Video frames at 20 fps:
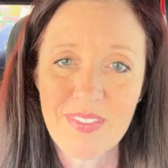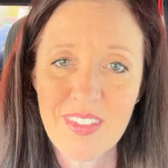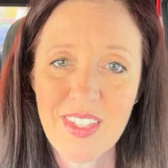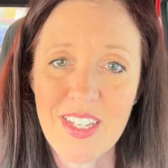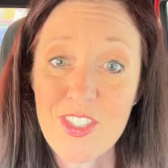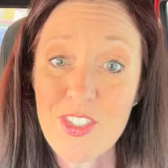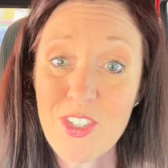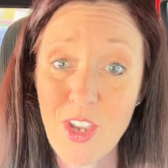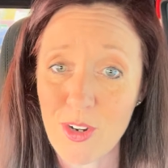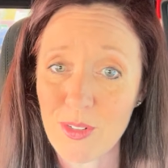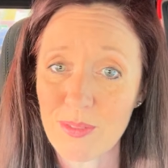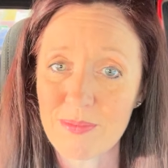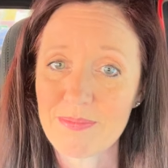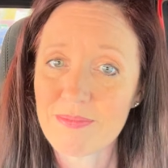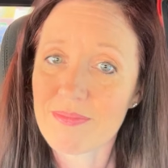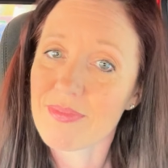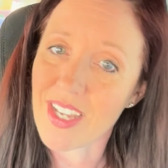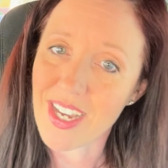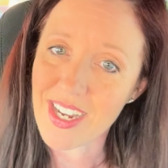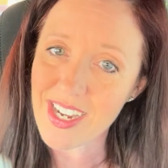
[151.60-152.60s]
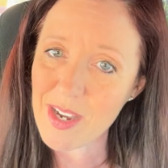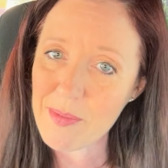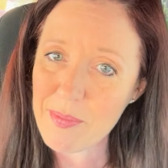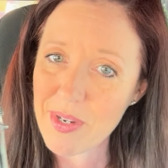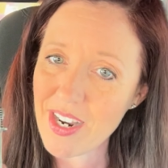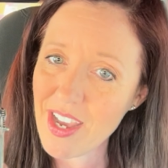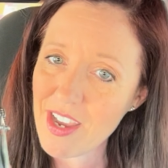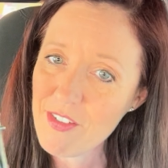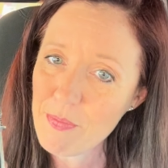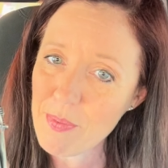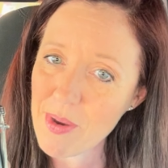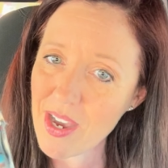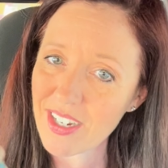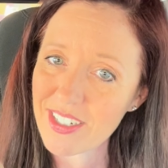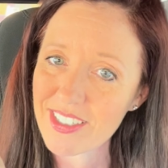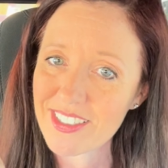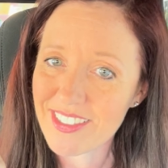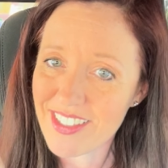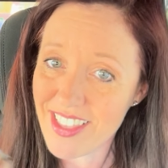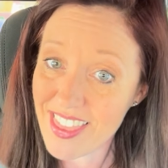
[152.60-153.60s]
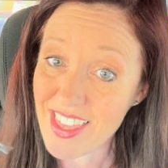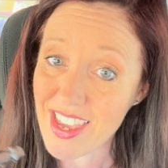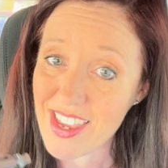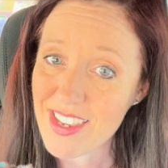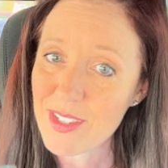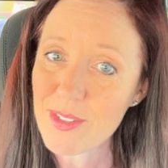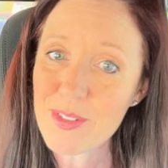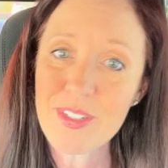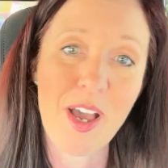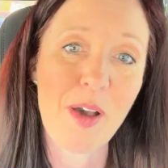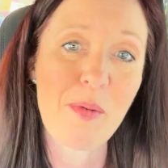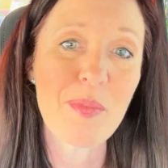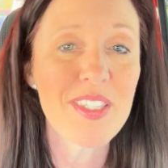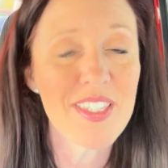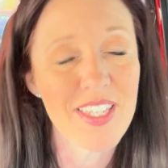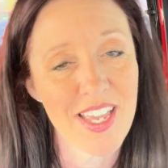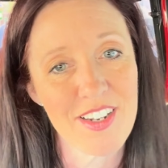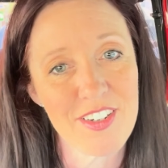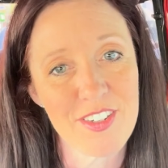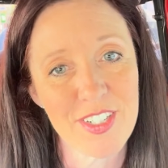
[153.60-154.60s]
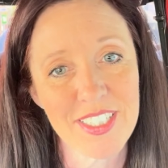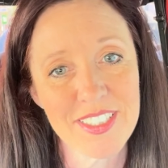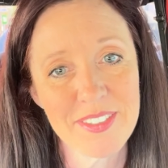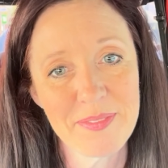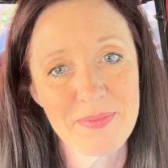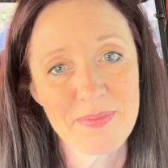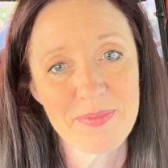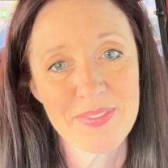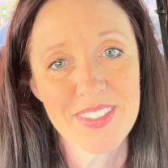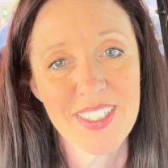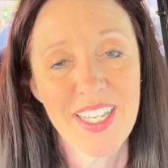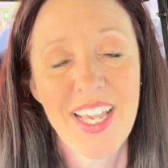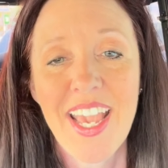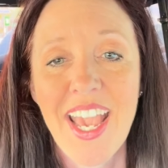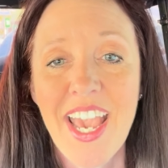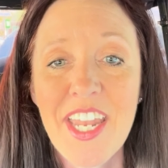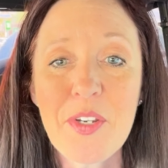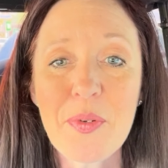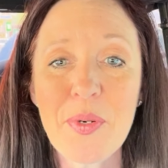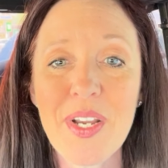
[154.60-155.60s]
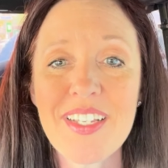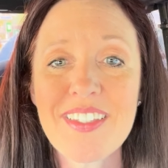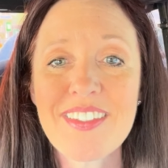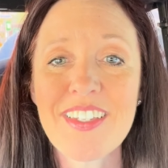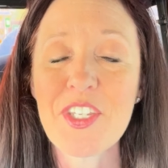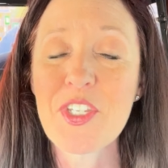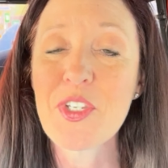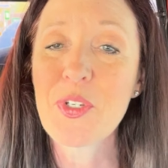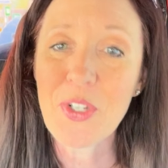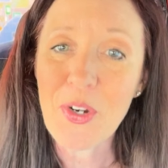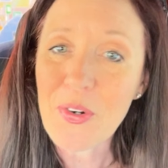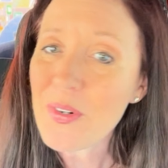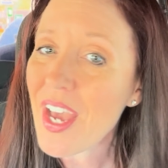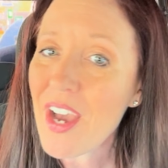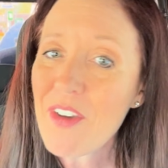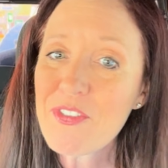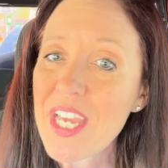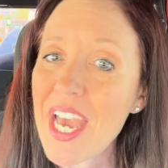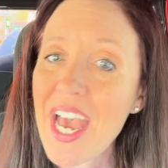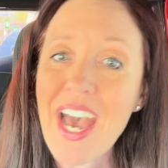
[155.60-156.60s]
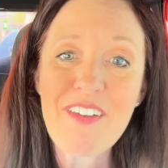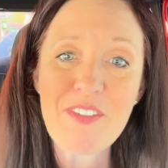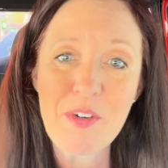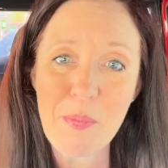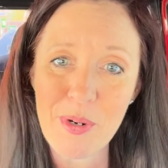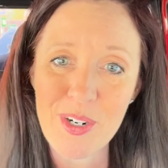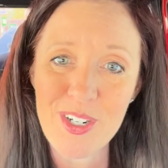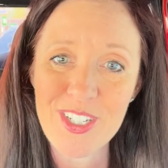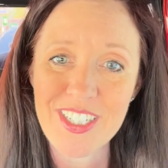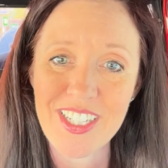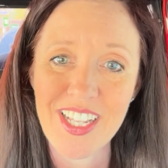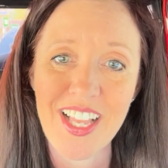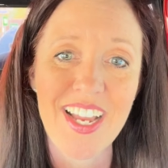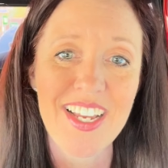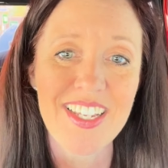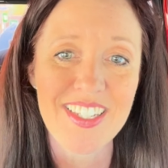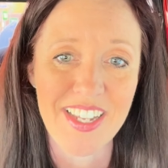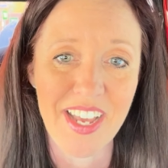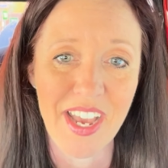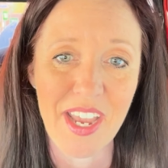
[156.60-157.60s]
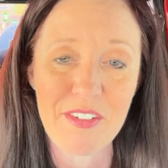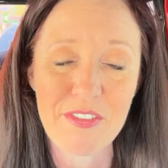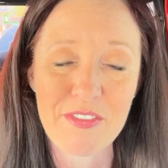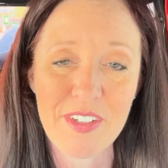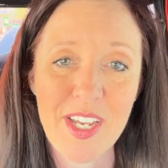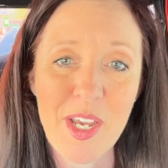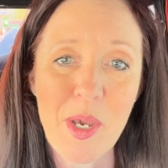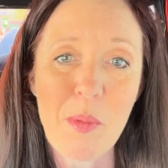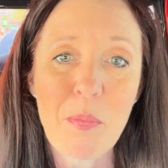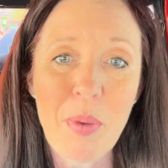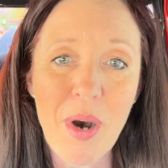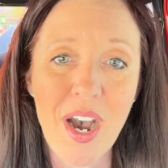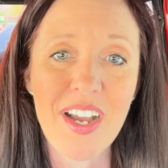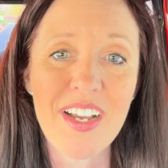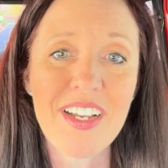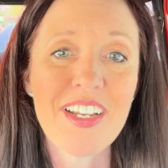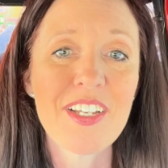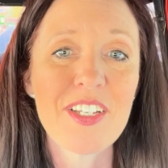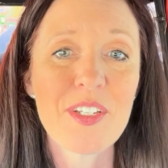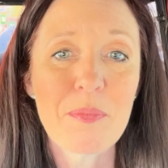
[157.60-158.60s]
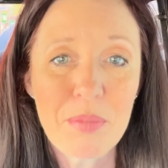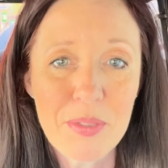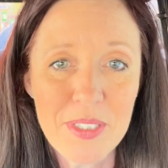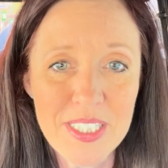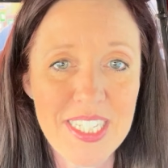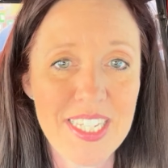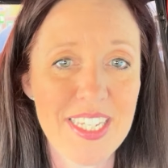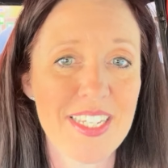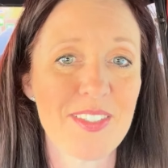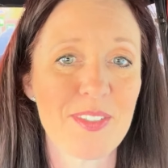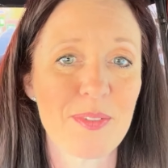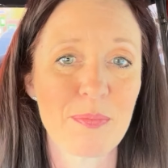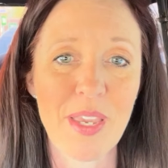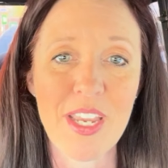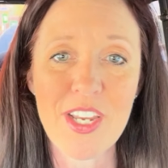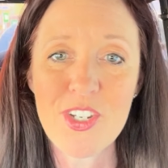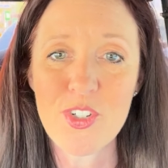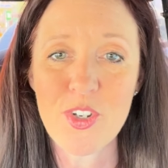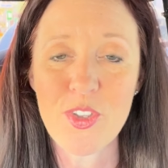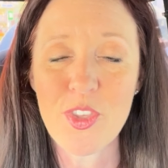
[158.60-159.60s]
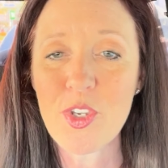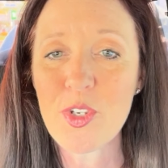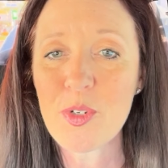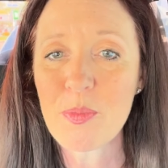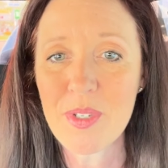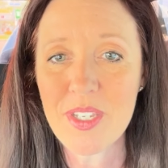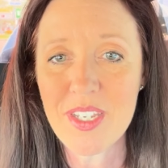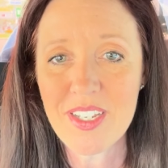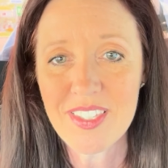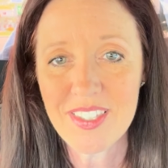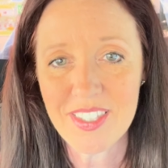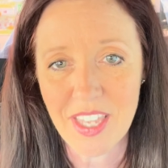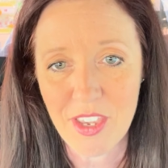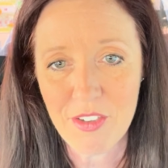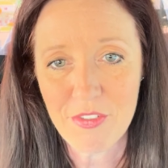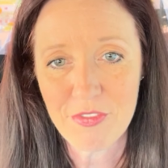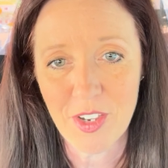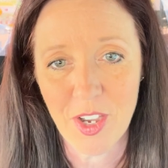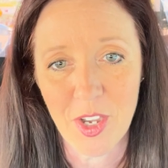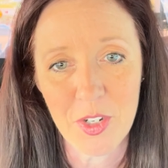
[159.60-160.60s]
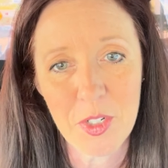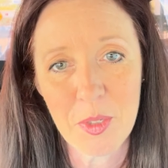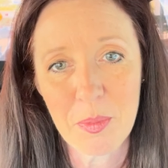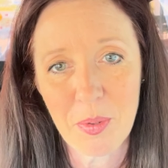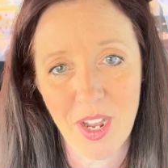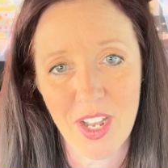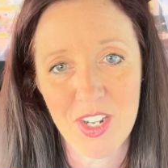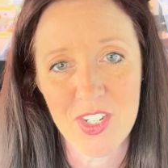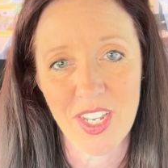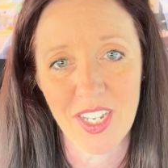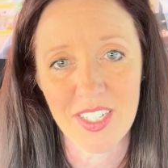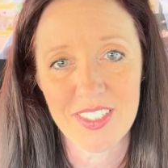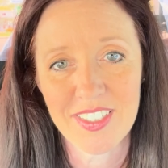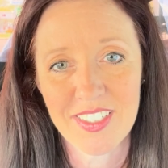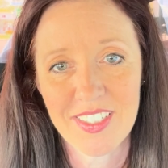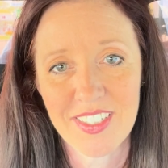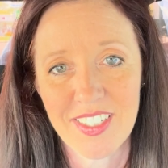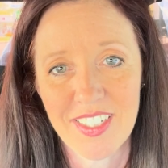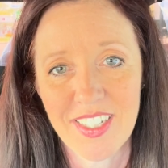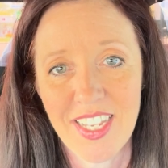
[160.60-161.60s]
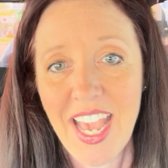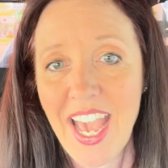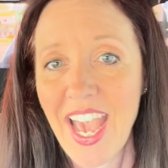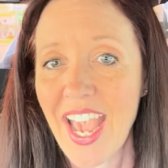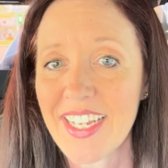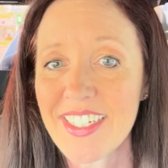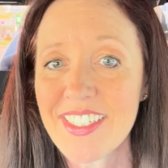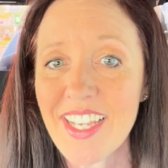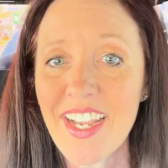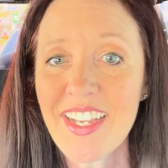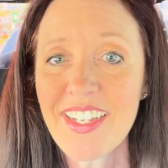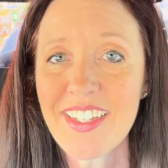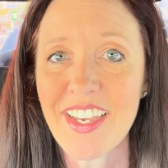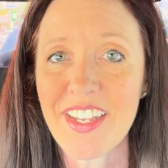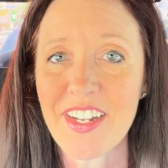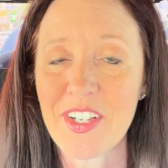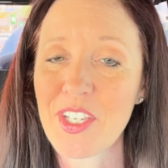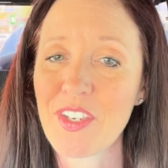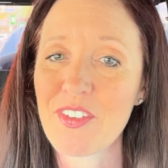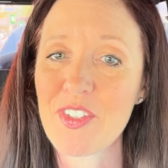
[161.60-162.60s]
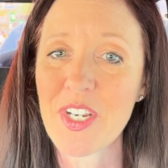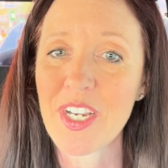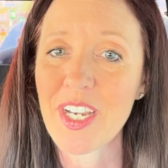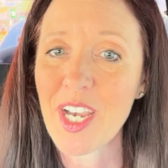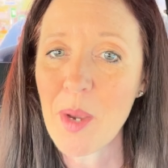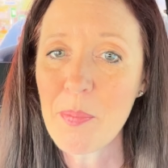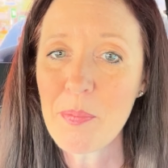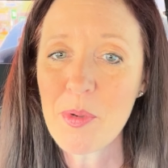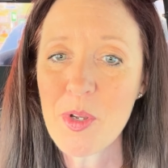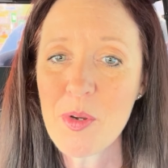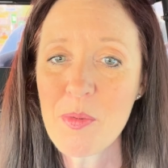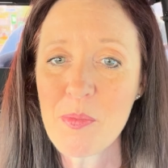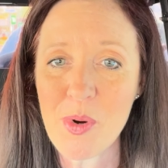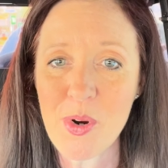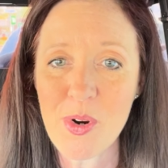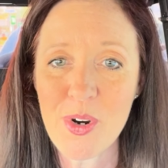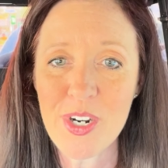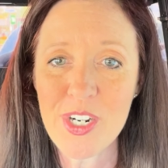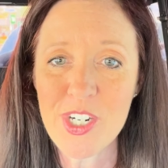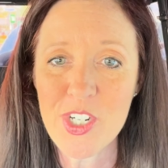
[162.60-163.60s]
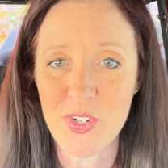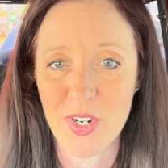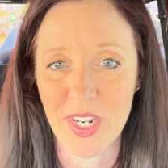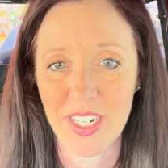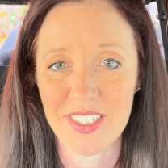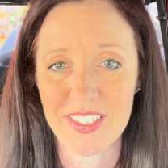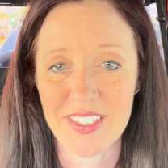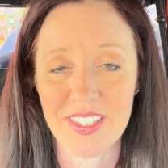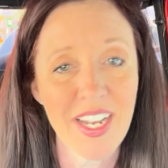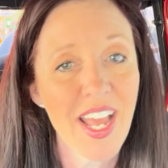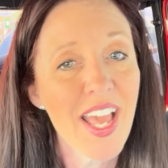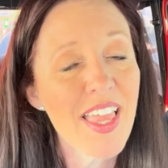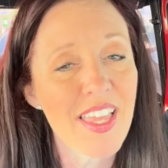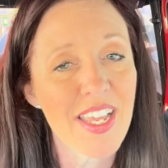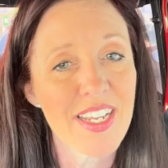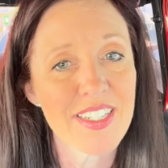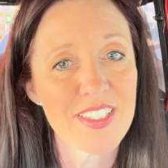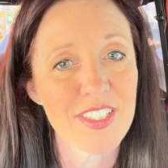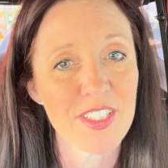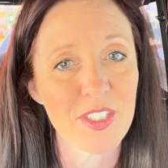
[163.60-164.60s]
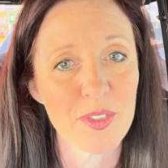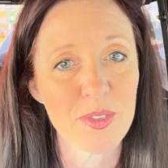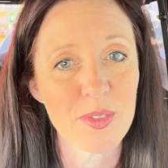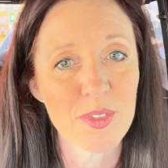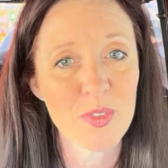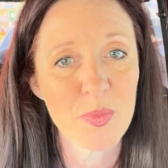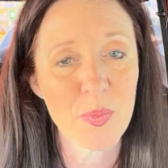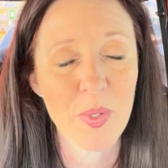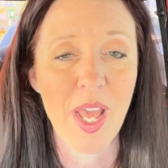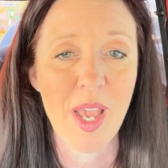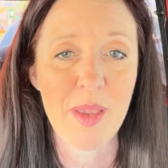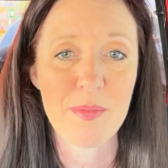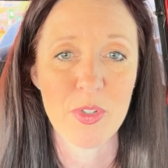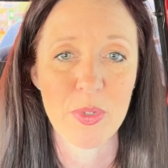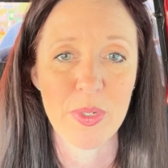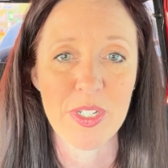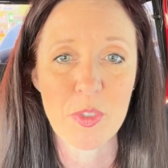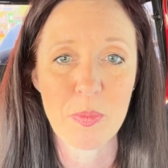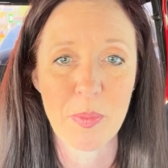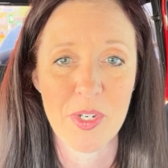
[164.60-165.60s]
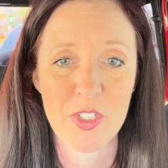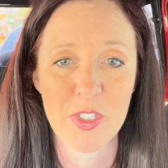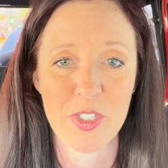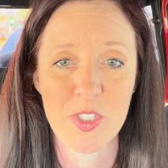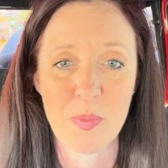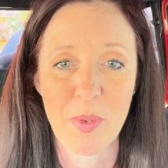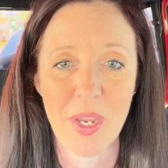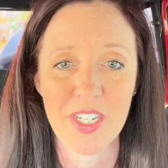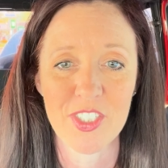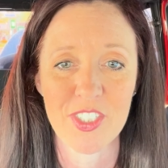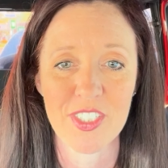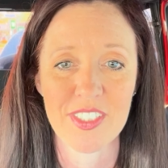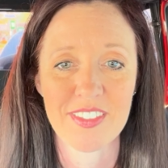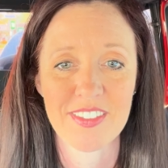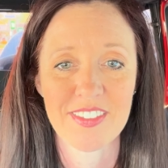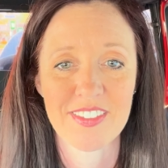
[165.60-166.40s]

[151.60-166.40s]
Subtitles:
So I got my knife back. Thank you, Tom and Sandra. Anyways, you don't have to have a personalized knife, but please make sure that you're being safe on your project. Hang tight and I'll give you a couple more tricks that I like to use when I'm doing special inspection.